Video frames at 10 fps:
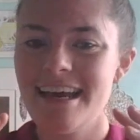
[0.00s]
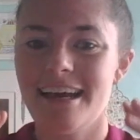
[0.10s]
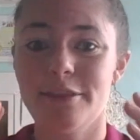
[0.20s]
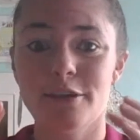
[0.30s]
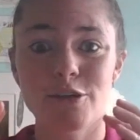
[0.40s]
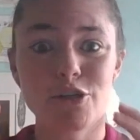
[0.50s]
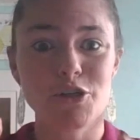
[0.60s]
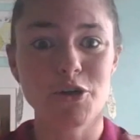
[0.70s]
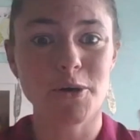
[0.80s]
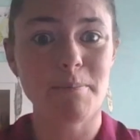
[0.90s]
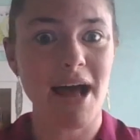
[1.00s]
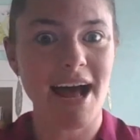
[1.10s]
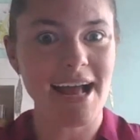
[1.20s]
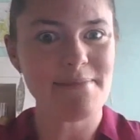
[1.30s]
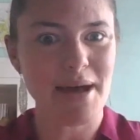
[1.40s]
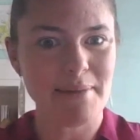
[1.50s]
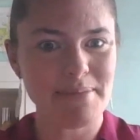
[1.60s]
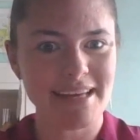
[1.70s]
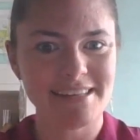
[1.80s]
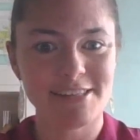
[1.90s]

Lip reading: and they're sugar pie pumpkins,